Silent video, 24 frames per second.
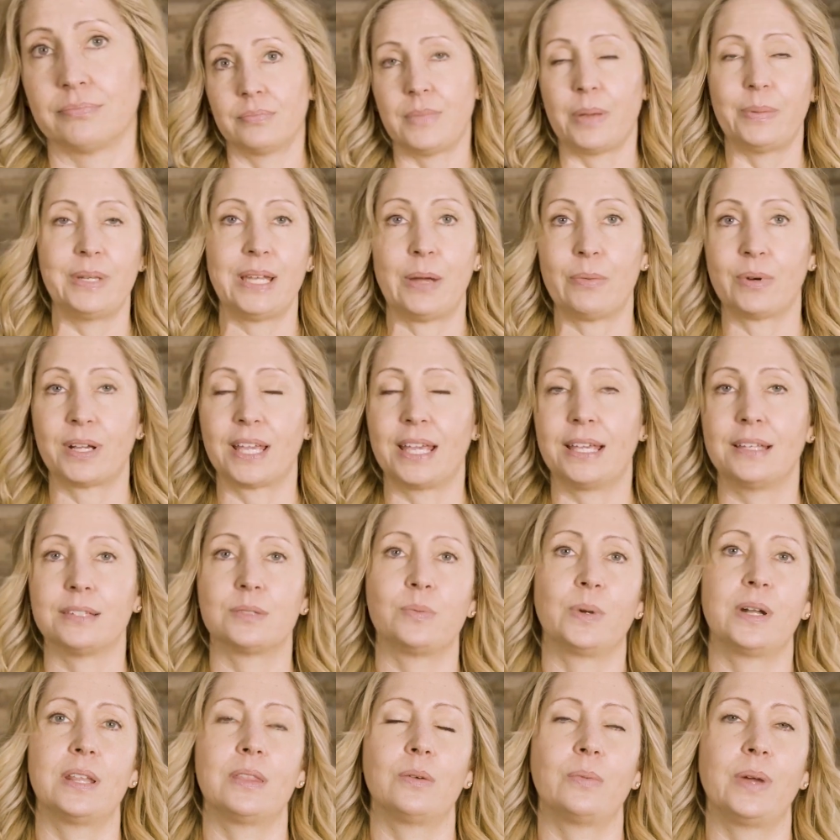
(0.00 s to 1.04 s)
Maybe networking
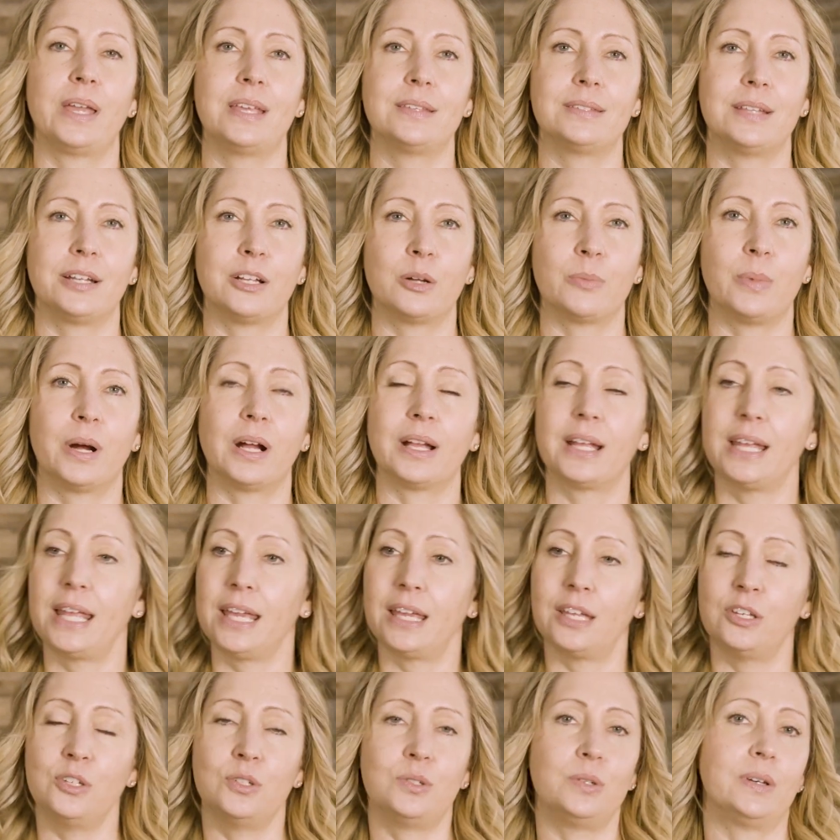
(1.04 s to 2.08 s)
is one of the ways that you're
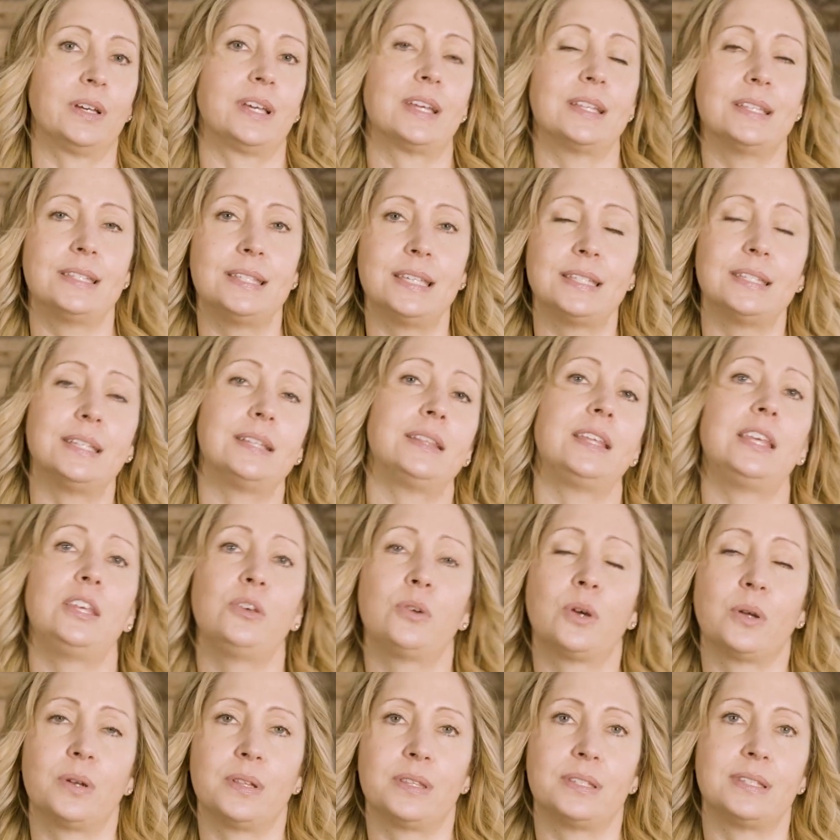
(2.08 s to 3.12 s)
marketing and you do it consistently.
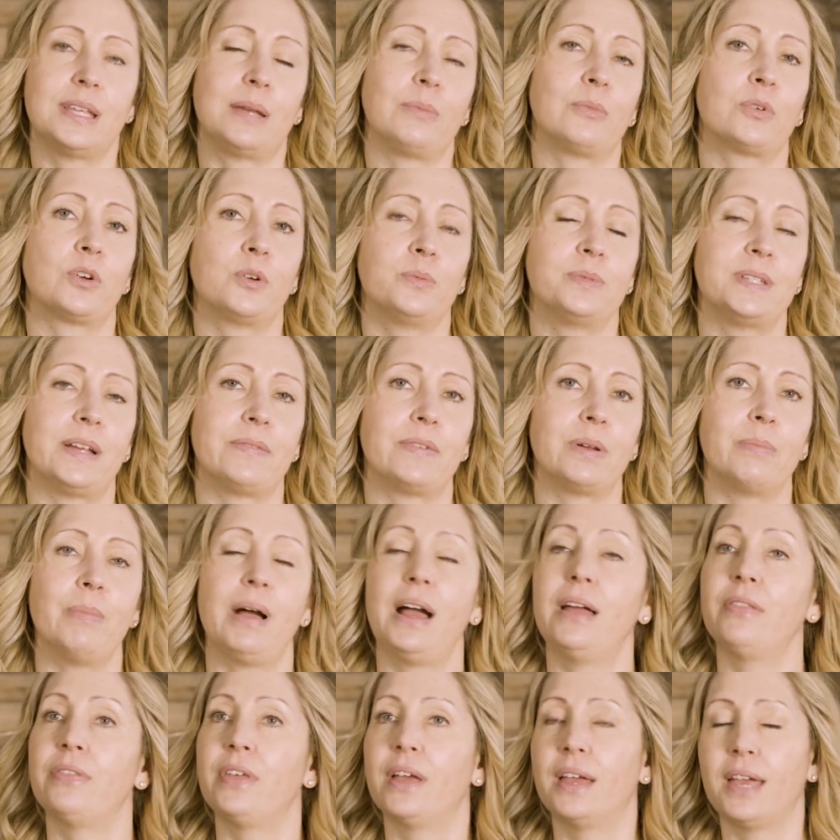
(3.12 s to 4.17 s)
You go to the same groups every
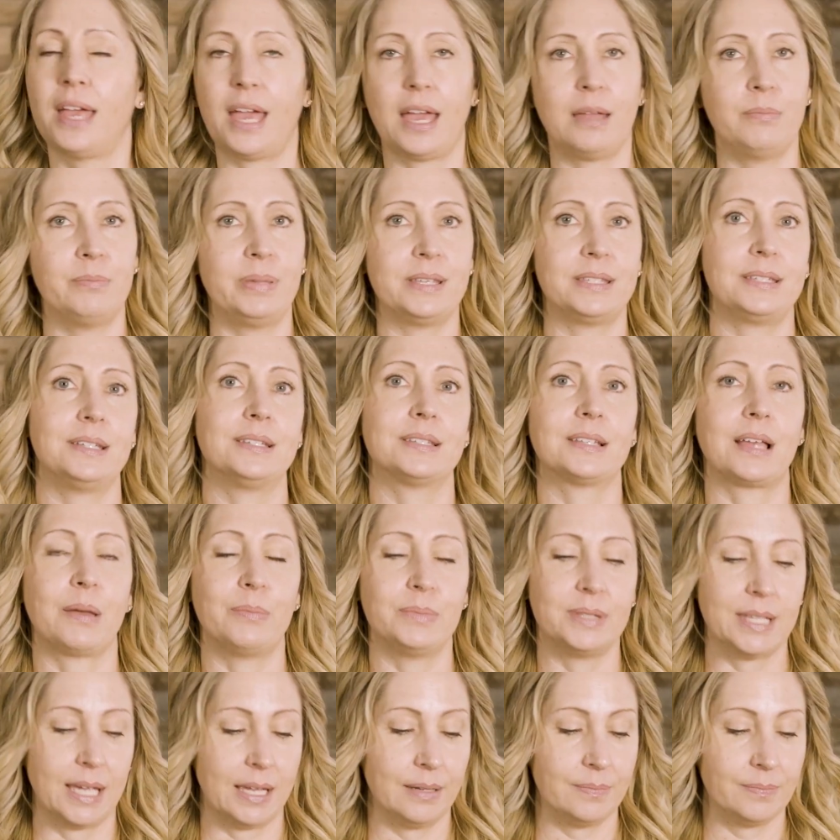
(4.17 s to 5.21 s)
month and business
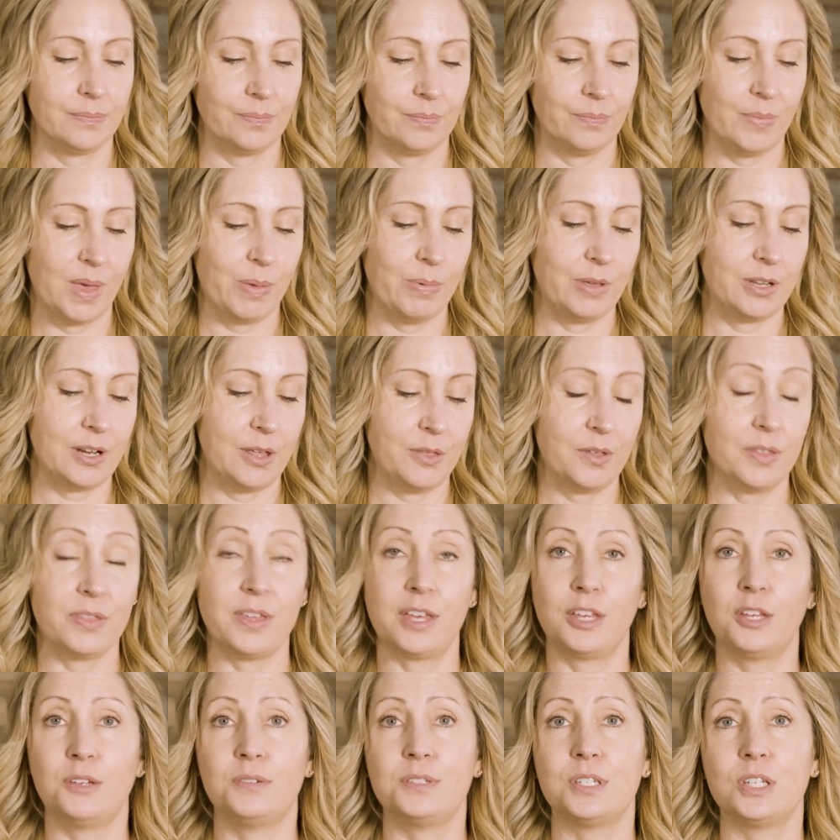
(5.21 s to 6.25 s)
comes in. Maybe another
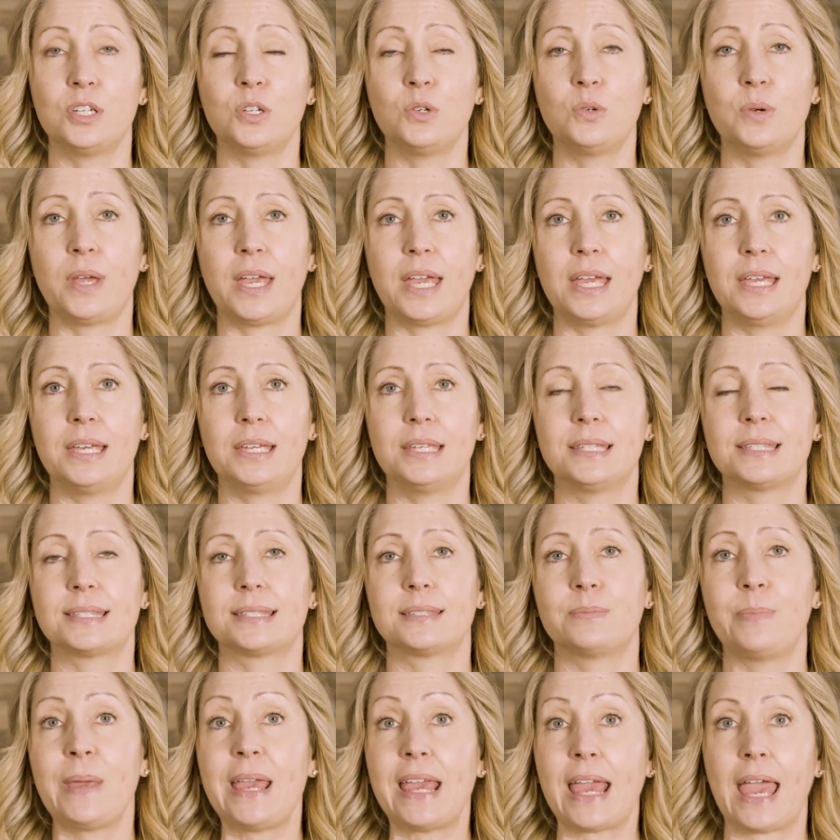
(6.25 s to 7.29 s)
thing you do
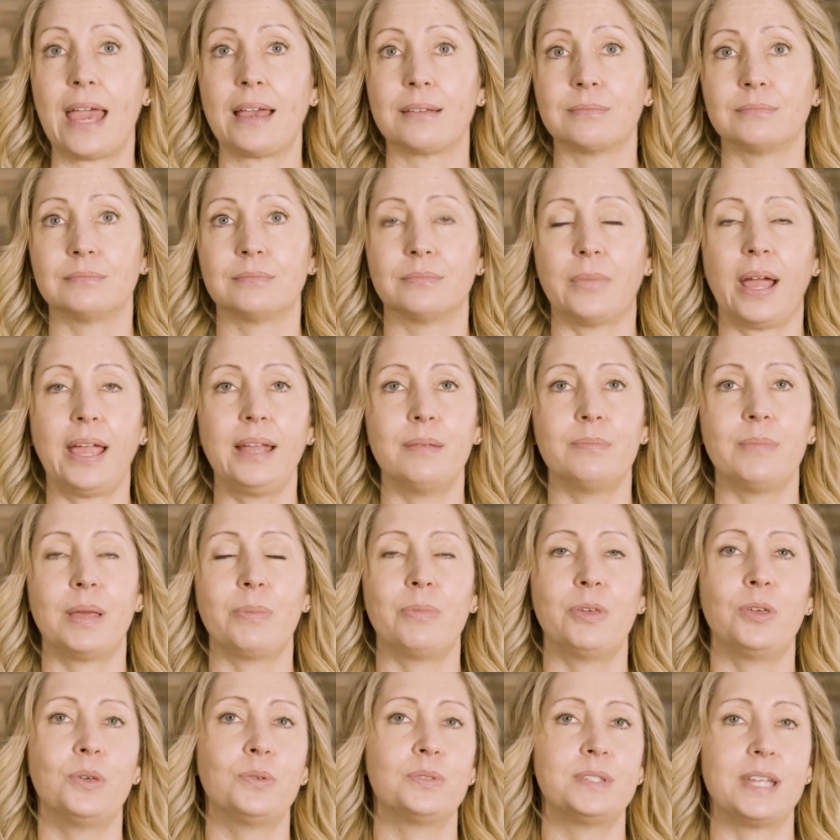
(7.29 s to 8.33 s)
is speaking, right?
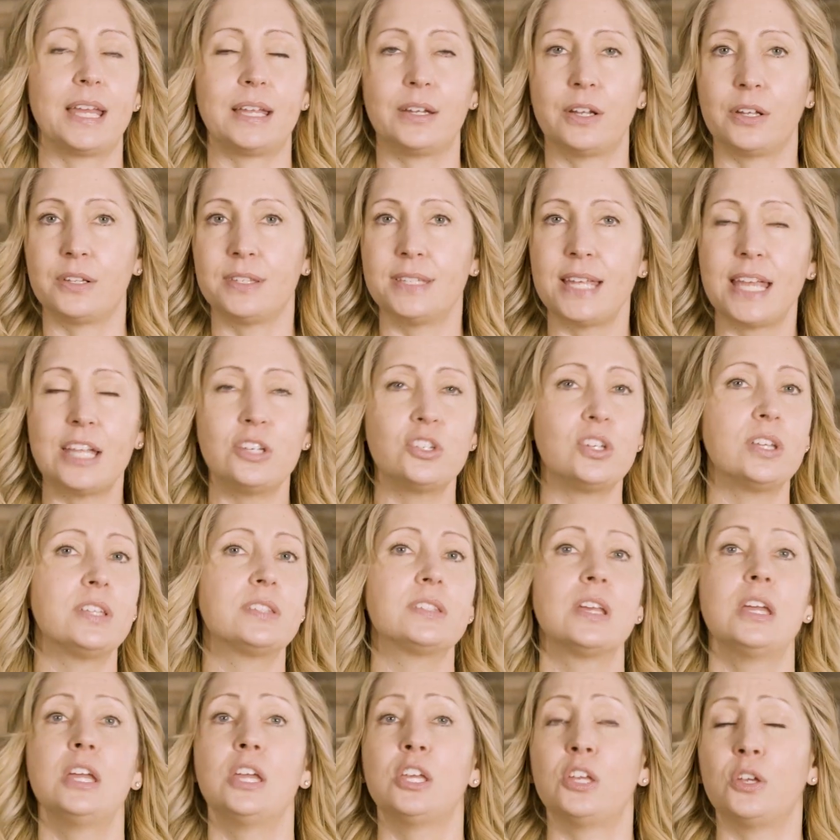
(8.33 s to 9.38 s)
Maybe you stand on
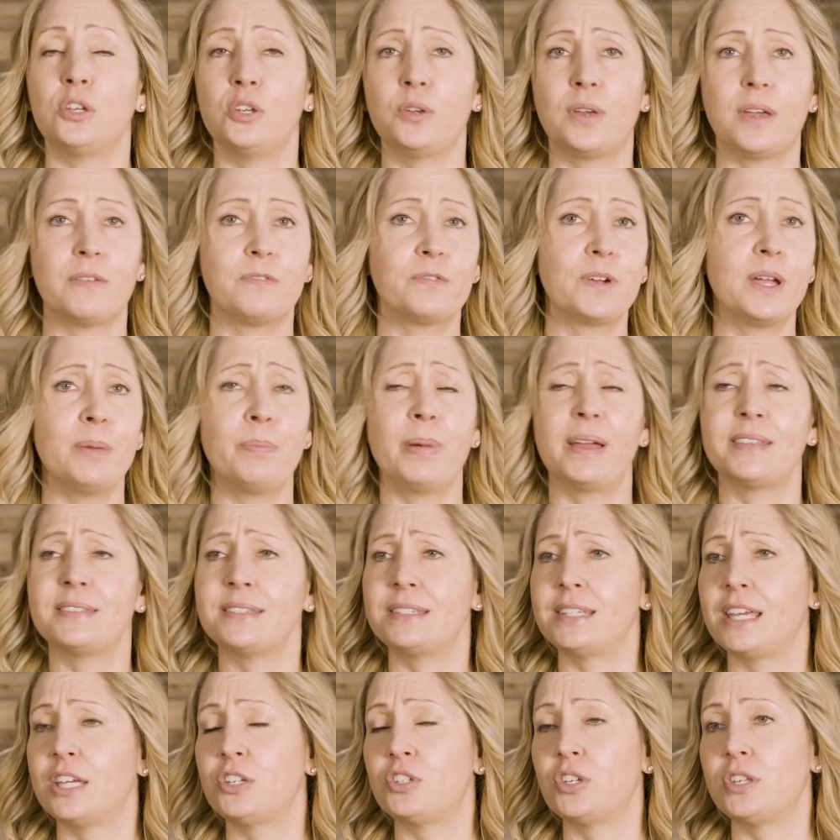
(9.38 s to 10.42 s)
stages, you give free
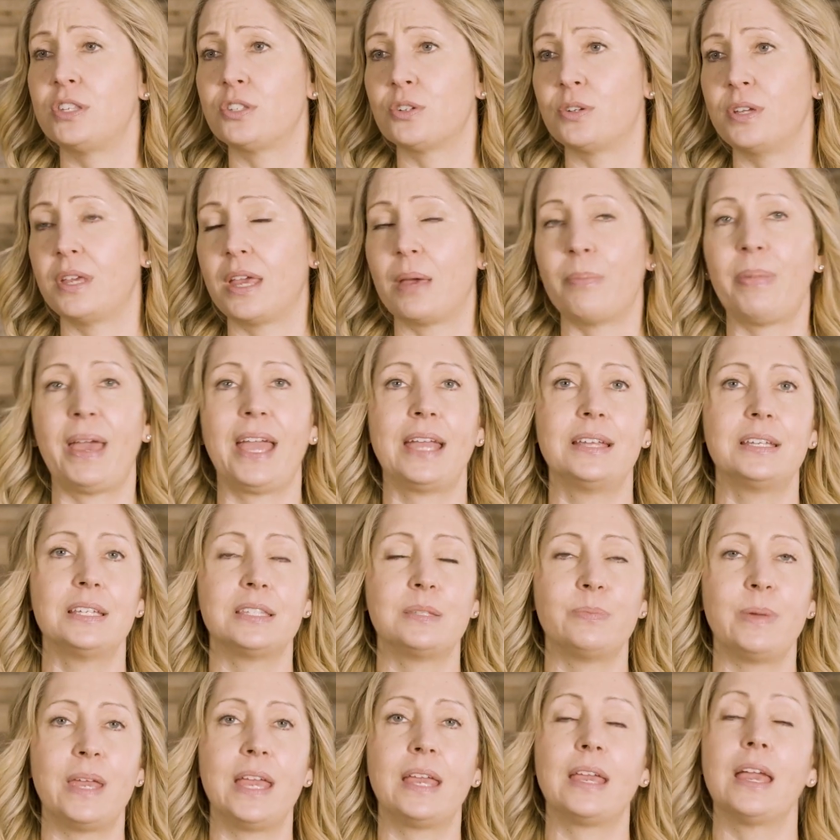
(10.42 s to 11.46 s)
presentations or you get paid to
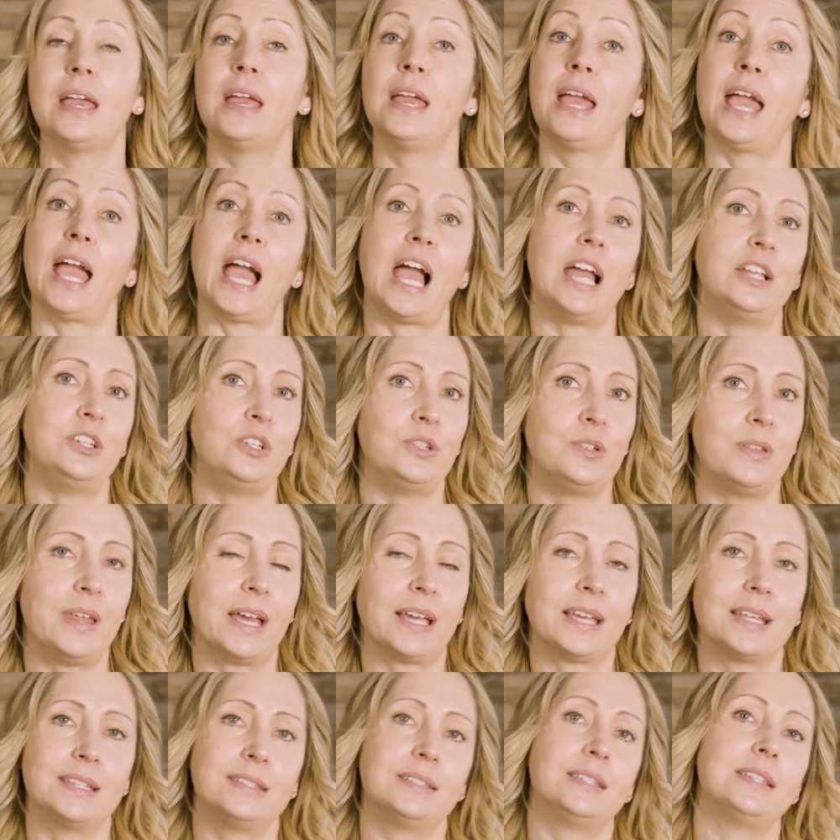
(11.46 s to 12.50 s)
speak and you do
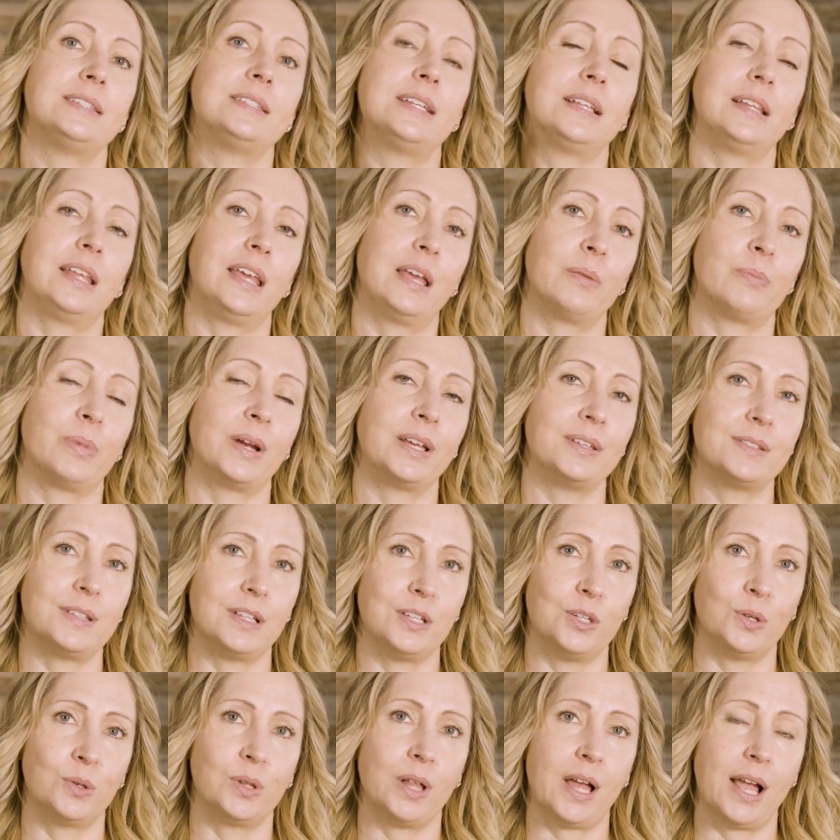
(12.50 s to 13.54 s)
that consistently. It brings
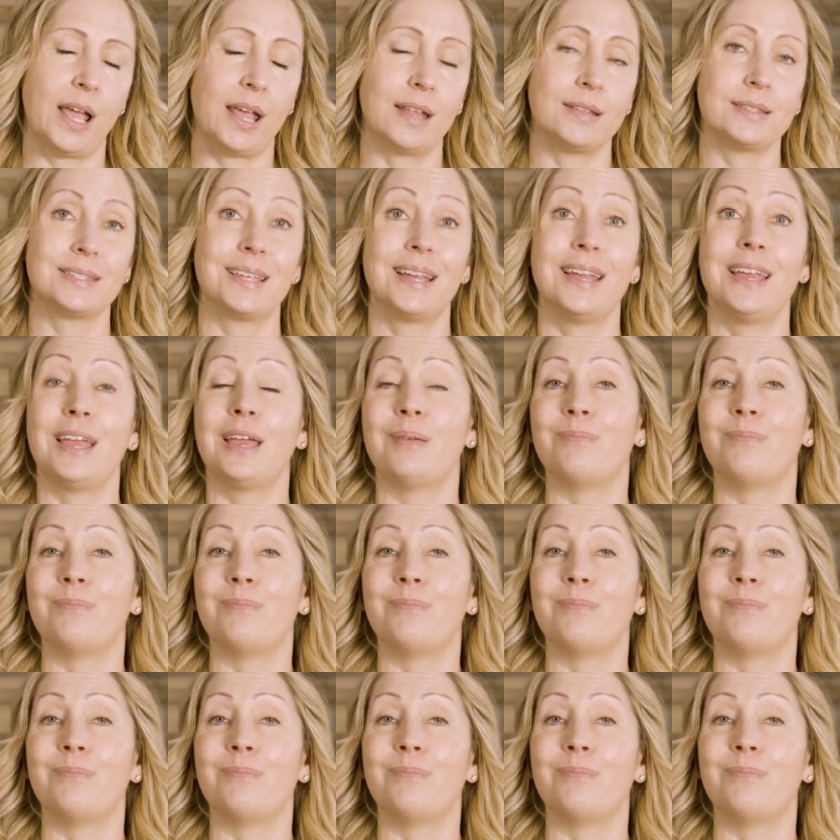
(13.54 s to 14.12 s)
in new clients.